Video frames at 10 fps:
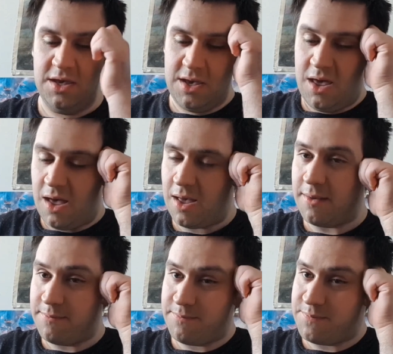
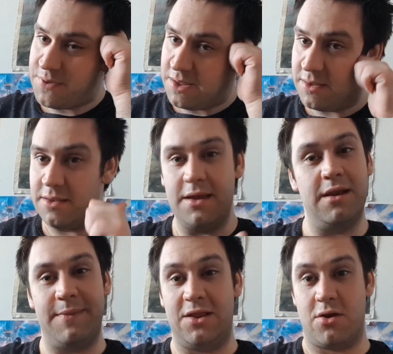but in the
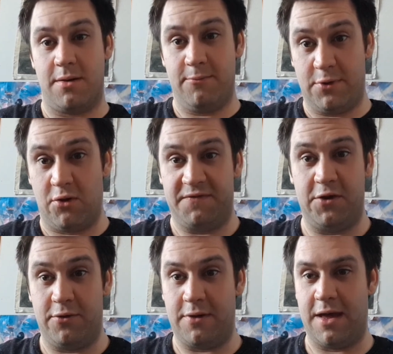meantime, we got a few
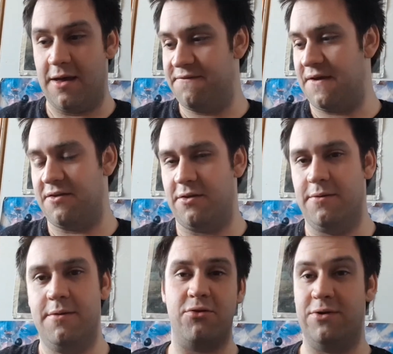Faceless,
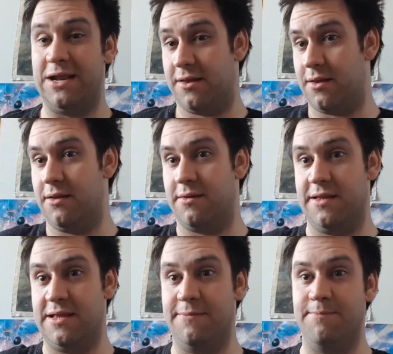or at least
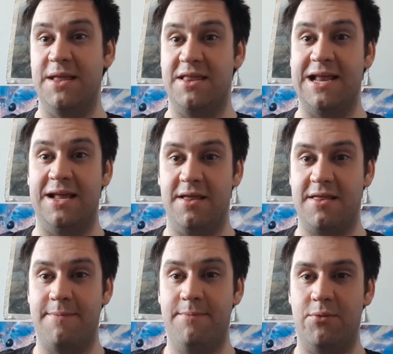mid to late
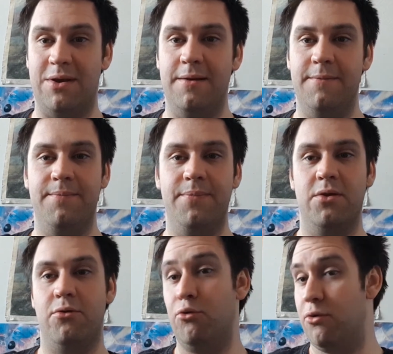December,
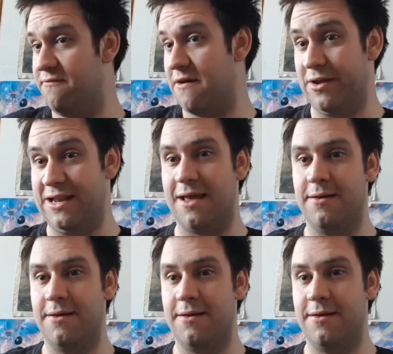or very late.